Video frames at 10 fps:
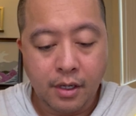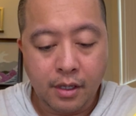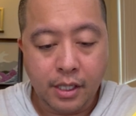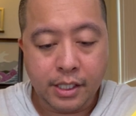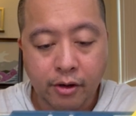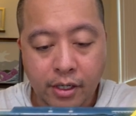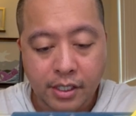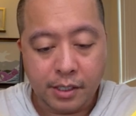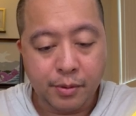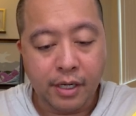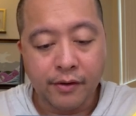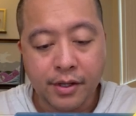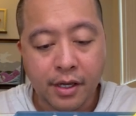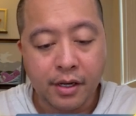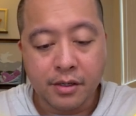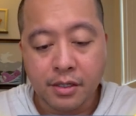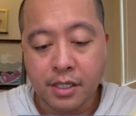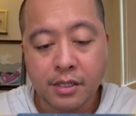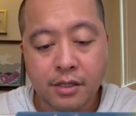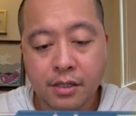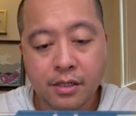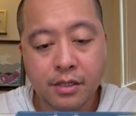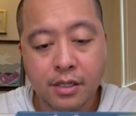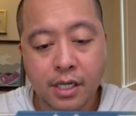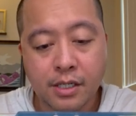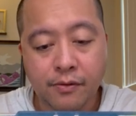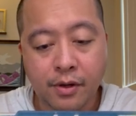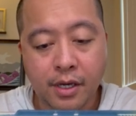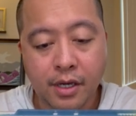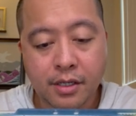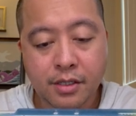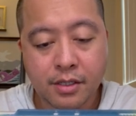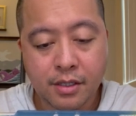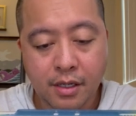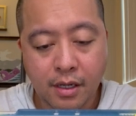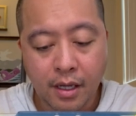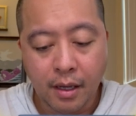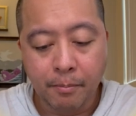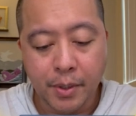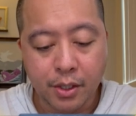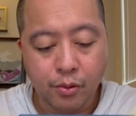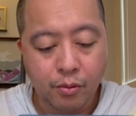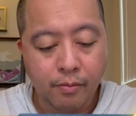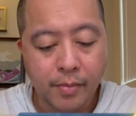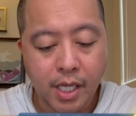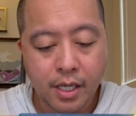Let's go ahead and just put everything here, just for kicks. Badoom.